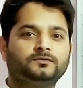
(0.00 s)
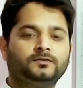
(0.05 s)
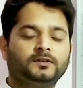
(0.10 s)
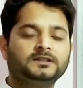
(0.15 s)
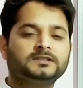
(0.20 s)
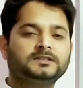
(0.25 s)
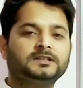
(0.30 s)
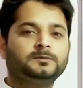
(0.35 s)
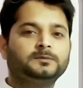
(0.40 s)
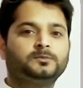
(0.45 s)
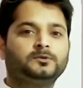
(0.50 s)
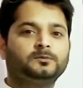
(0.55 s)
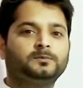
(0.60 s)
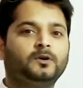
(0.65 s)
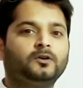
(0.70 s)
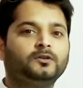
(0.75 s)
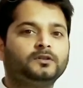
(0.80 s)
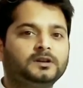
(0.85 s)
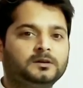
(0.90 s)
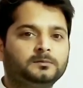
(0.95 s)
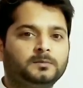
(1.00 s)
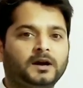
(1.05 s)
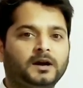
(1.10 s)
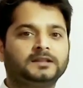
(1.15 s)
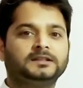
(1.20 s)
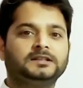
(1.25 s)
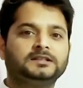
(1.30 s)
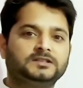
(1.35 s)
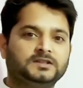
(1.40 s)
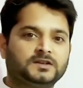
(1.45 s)
firstly propounded by
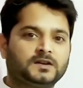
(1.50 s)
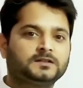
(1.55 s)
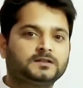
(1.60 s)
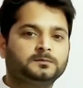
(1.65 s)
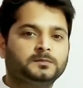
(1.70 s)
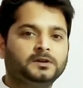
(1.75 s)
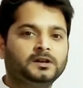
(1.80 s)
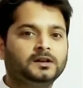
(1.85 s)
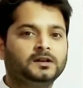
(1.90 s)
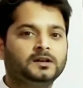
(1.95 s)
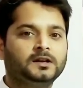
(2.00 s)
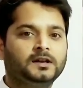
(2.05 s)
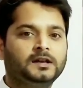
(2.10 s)
the J.S. Mill